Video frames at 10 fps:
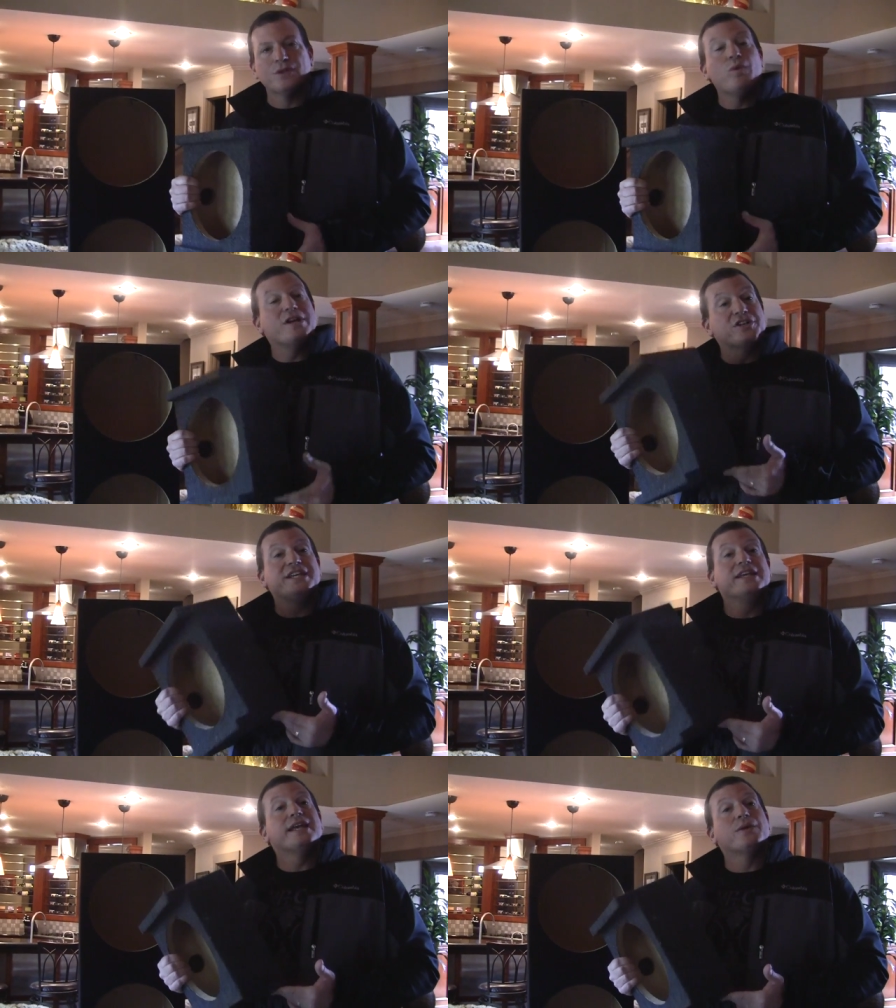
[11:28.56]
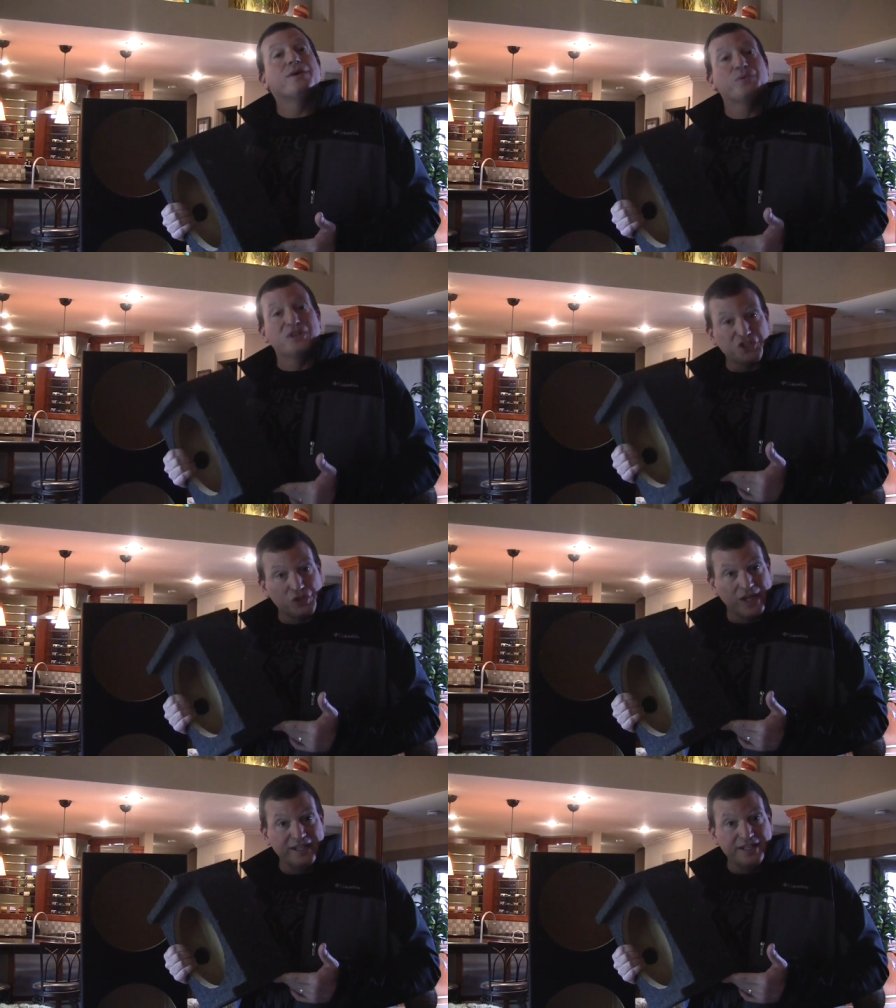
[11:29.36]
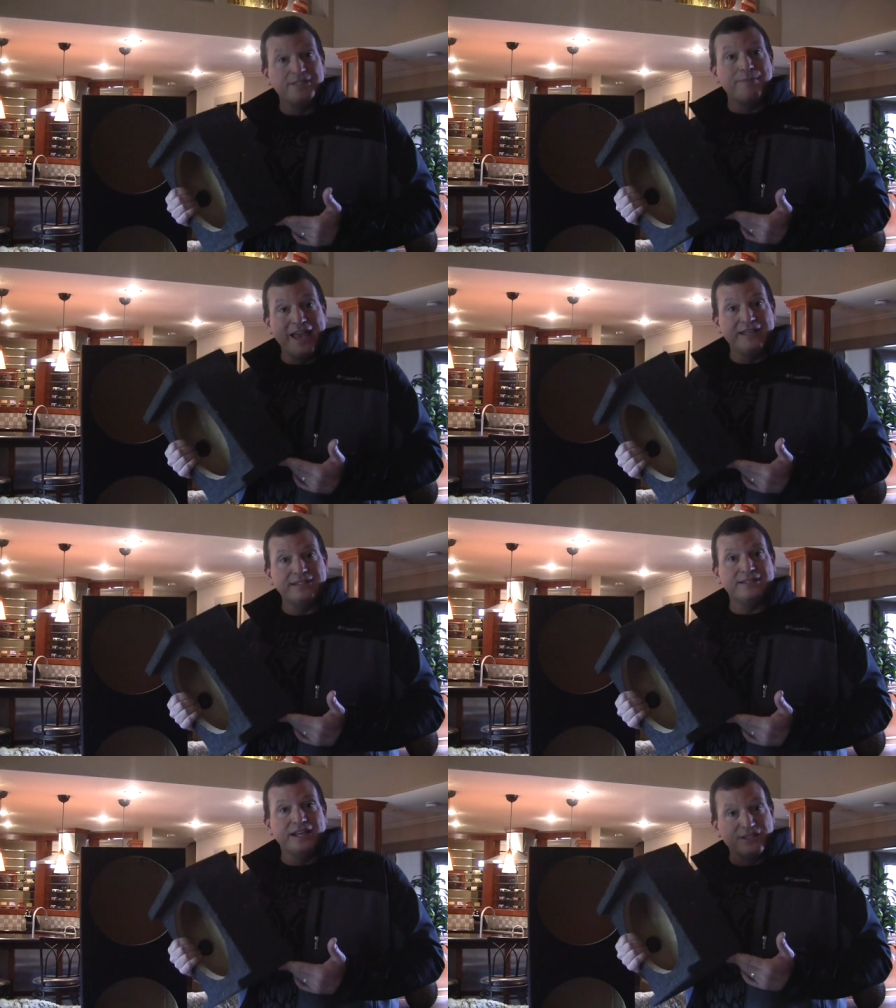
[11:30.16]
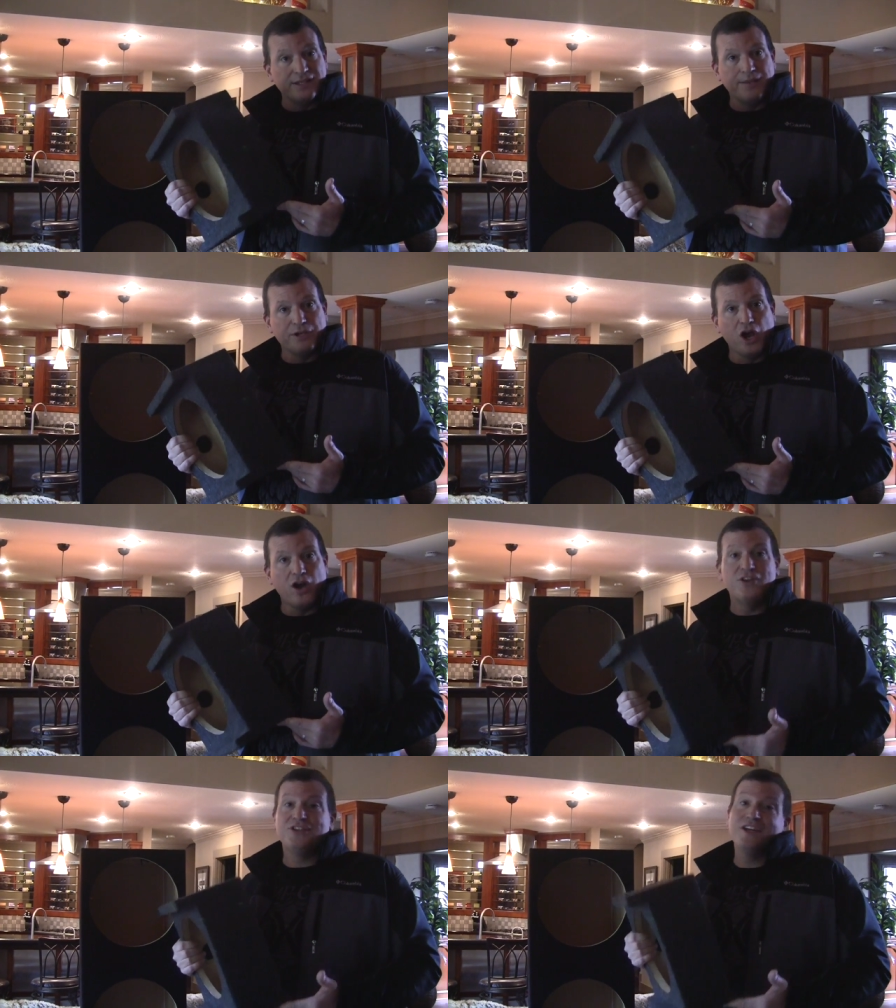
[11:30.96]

When you're dealing with restricted space in some cars,